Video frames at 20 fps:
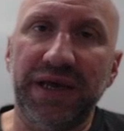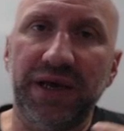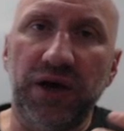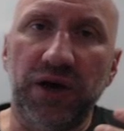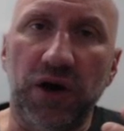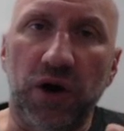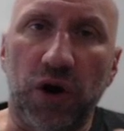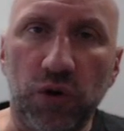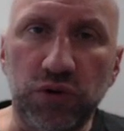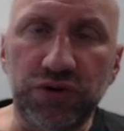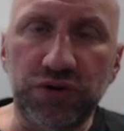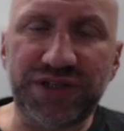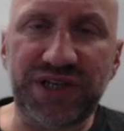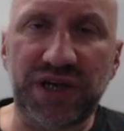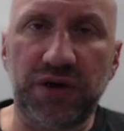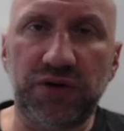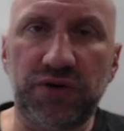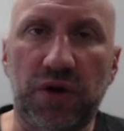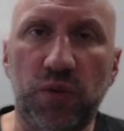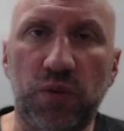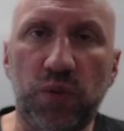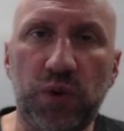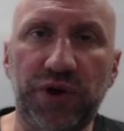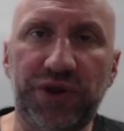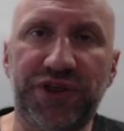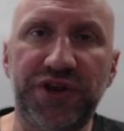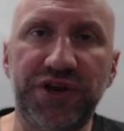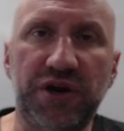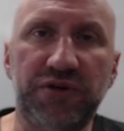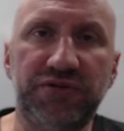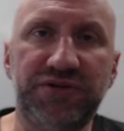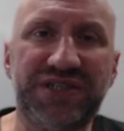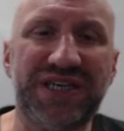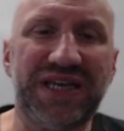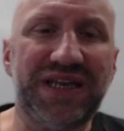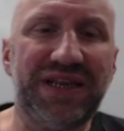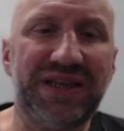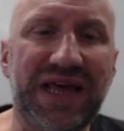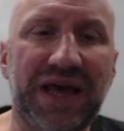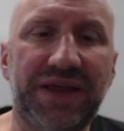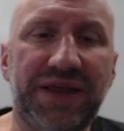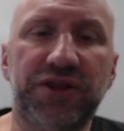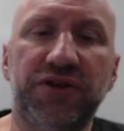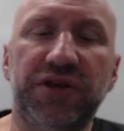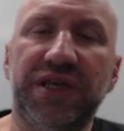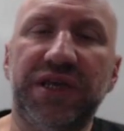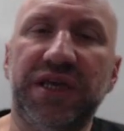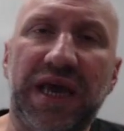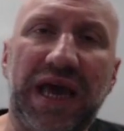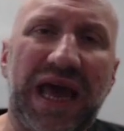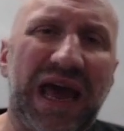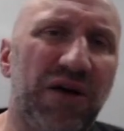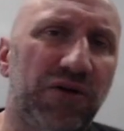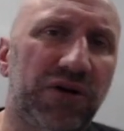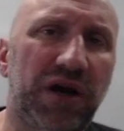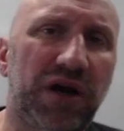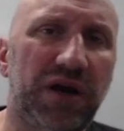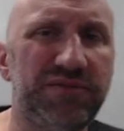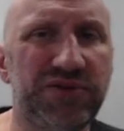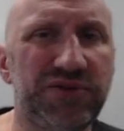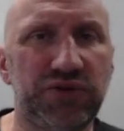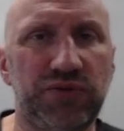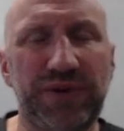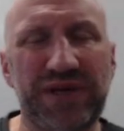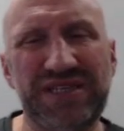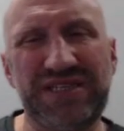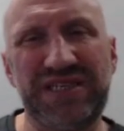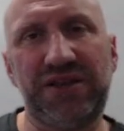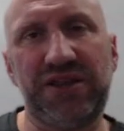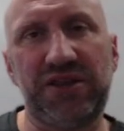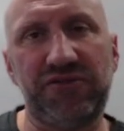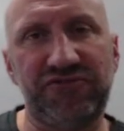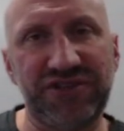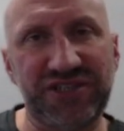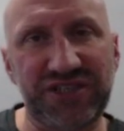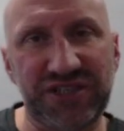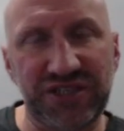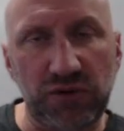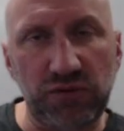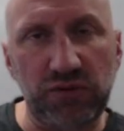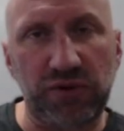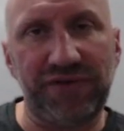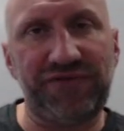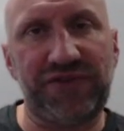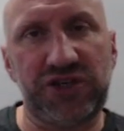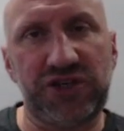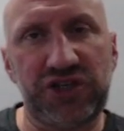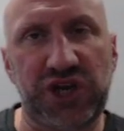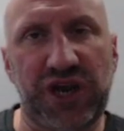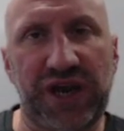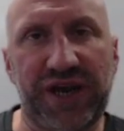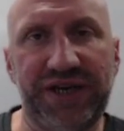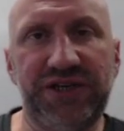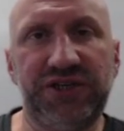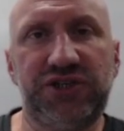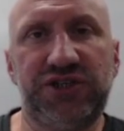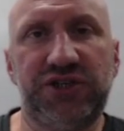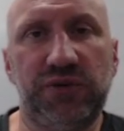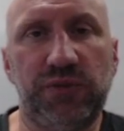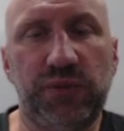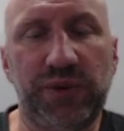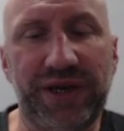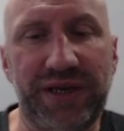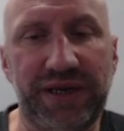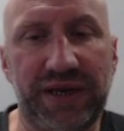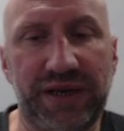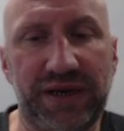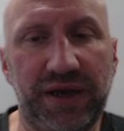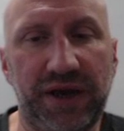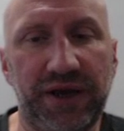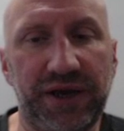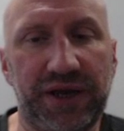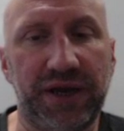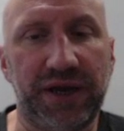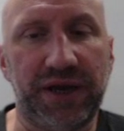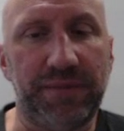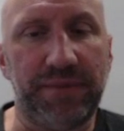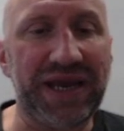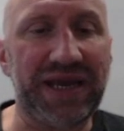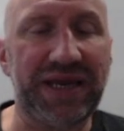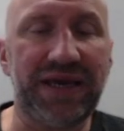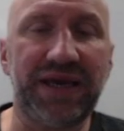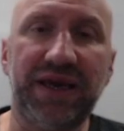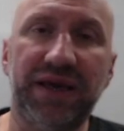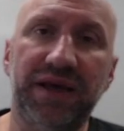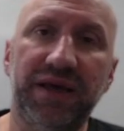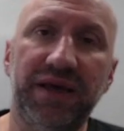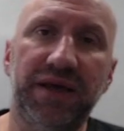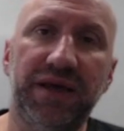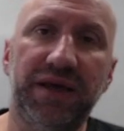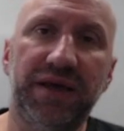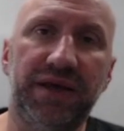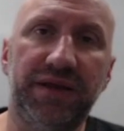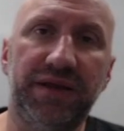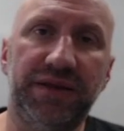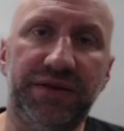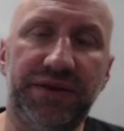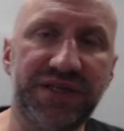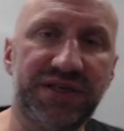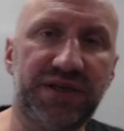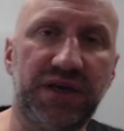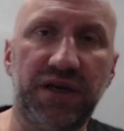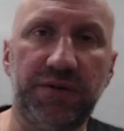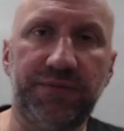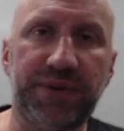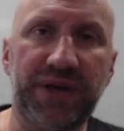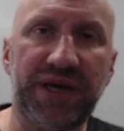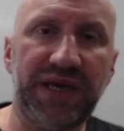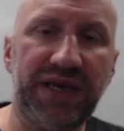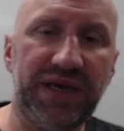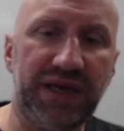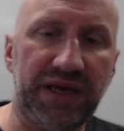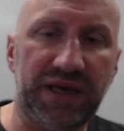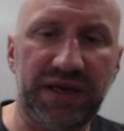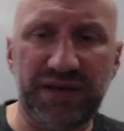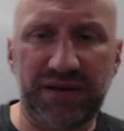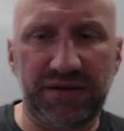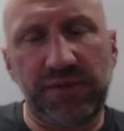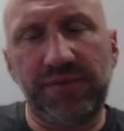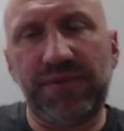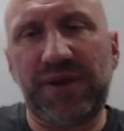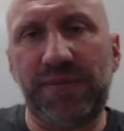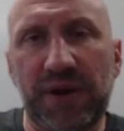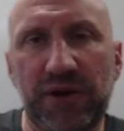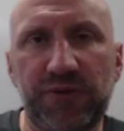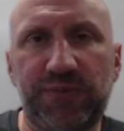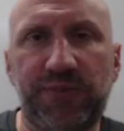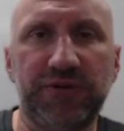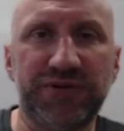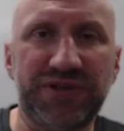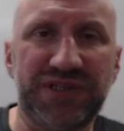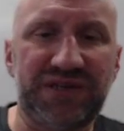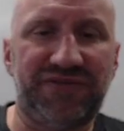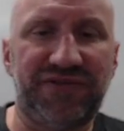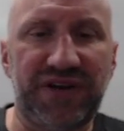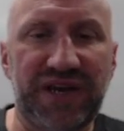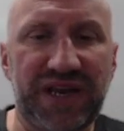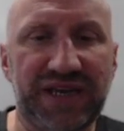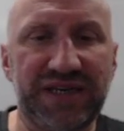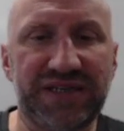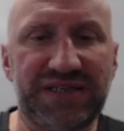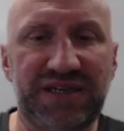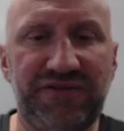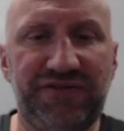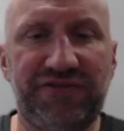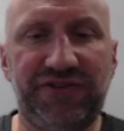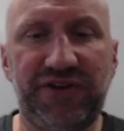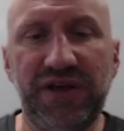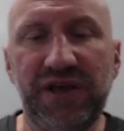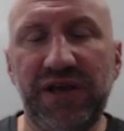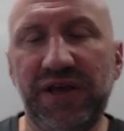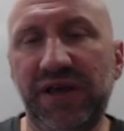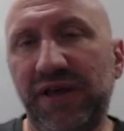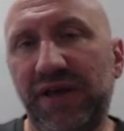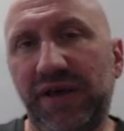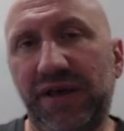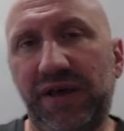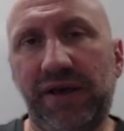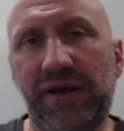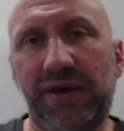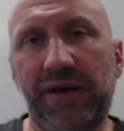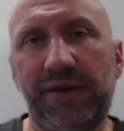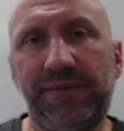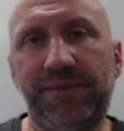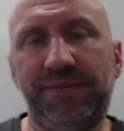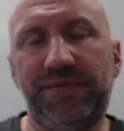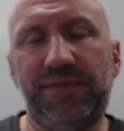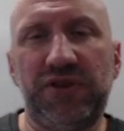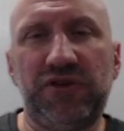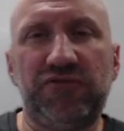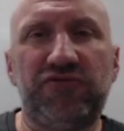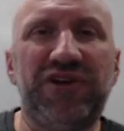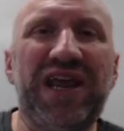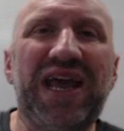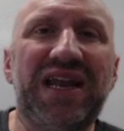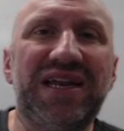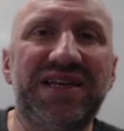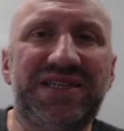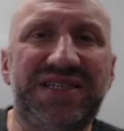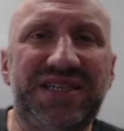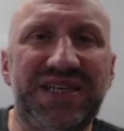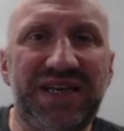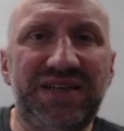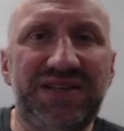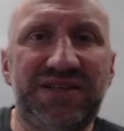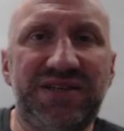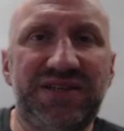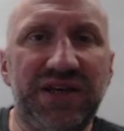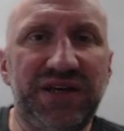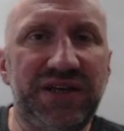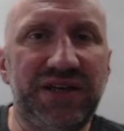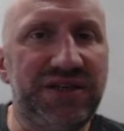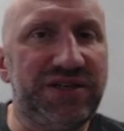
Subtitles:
Also worth noting that the outcomes, or basically the result of the change that we are going to make, it can be both positive and negative. The reality is that,